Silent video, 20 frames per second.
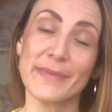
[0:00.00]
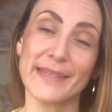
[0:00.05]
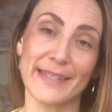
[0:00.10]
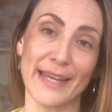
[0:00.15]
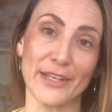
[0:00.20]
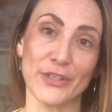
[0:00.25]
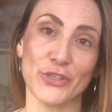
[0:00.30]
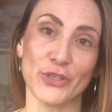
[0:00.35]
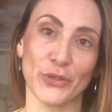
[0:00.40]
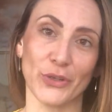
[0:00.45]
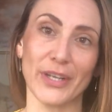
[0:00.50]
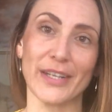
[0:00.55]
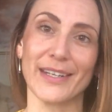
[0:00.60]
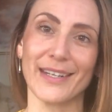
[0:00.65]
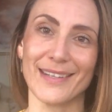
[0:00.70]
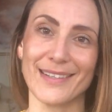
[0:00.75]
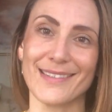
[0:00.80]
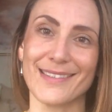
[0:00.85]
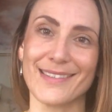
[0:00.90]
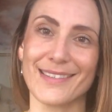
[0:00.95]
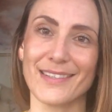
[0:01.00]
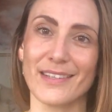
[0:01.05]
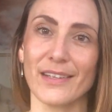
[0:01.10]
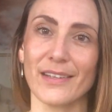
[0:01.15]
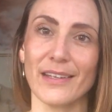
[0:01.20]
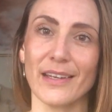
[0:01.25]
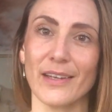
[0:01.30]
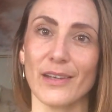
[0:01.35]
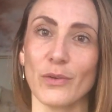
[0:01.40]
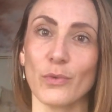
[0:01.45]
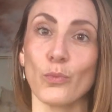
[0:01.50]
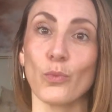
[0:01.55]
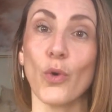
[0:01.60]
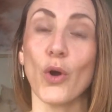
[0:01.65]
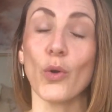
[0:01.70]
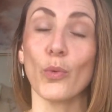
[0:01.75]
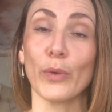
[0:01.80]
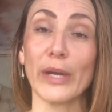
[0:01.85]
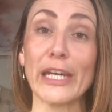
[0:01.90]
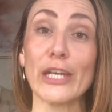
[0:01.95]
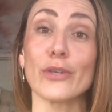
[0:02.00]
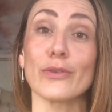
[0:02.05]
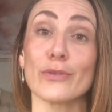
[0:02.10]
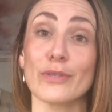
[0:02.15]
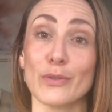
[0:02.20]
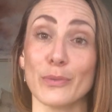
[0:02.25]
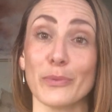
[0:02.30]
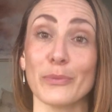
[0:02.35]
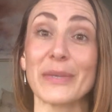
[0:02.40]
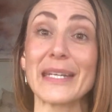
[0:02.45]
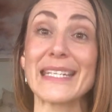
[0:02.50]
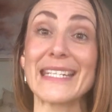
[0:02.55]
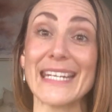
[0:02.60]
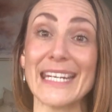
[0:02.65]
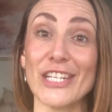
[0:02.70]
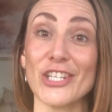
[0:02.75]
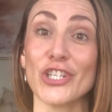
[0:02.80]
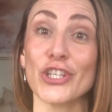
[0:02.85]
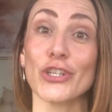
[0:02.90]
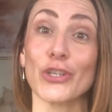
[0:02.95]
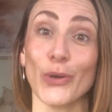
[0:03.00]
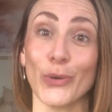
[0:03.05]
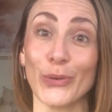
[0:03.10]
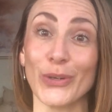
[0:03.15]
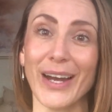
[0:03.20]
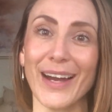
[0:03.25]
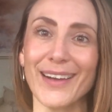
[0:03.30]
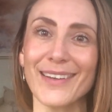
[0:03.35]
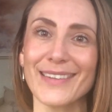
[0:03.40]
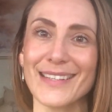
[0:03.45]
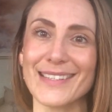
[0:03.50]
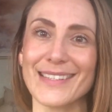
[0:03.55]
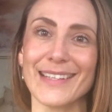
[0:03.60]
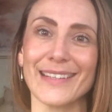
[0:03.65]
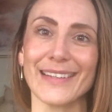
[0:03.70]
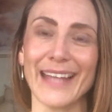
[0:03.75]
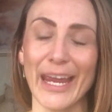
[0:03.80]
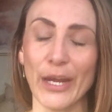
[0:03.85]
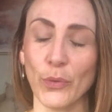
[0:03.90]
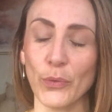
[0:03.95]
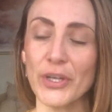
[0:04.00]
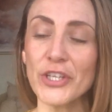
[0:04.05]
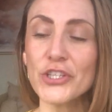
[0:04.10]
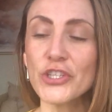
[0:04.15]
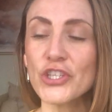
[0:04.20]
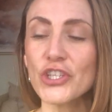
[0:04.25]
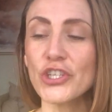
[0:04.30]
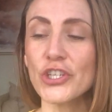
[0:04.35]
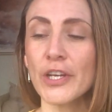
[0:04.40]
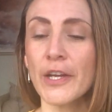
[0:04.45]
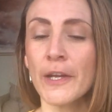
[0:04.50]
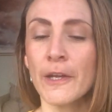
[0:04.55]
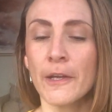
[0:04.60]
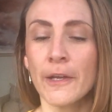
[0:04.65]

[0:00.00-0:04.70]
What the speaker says: Sanskrit is what we use when we teach yoga. That's a language.